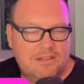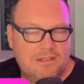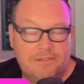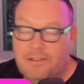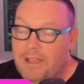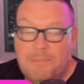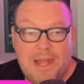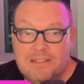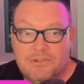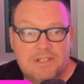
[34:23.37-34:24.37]
I tell you, I'm
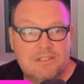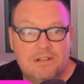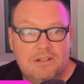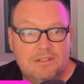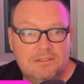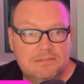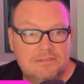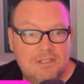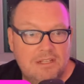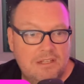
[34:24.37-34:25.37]
not stressed at all.
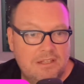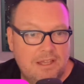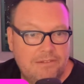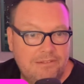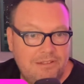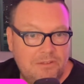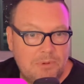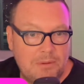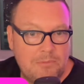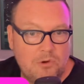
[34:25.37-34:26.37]
SEC is
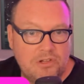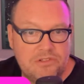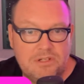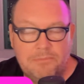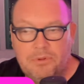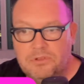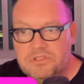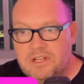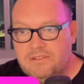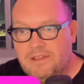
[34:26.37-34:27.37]
probably more interested in Pulse
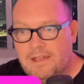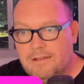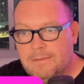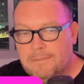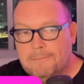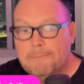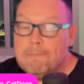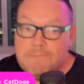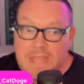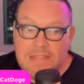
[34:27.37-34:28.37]
Chain SAC.
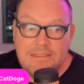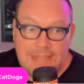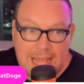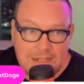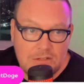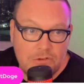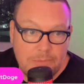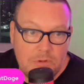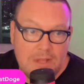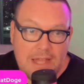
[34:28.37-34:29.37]
At that
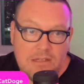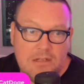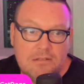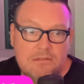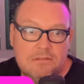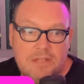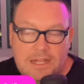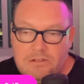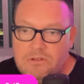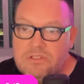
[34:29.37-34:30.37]
crypto cat
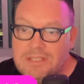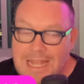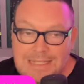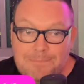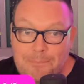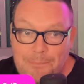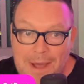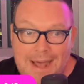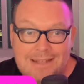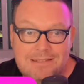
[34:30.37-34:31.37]
doge, that's
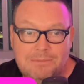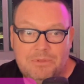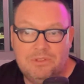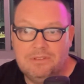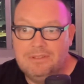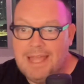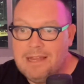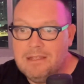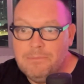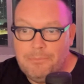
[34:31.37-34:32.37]
possible.
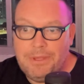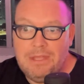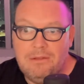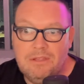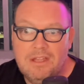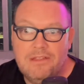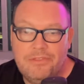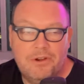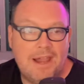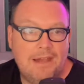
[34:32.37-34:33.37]
That could be
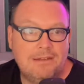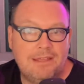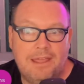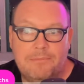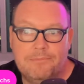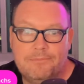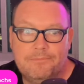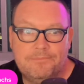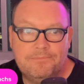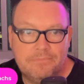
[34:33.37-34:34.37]
their end game.
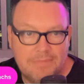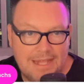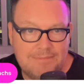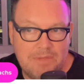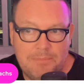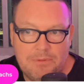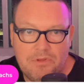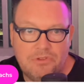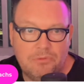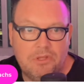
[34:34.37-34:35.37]
That might be
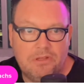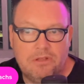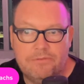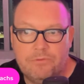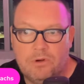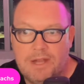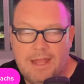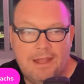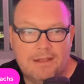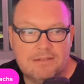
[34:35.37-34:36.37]
what they're really looking for,
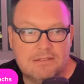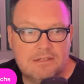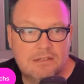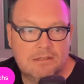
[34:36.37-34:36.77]
not Hex.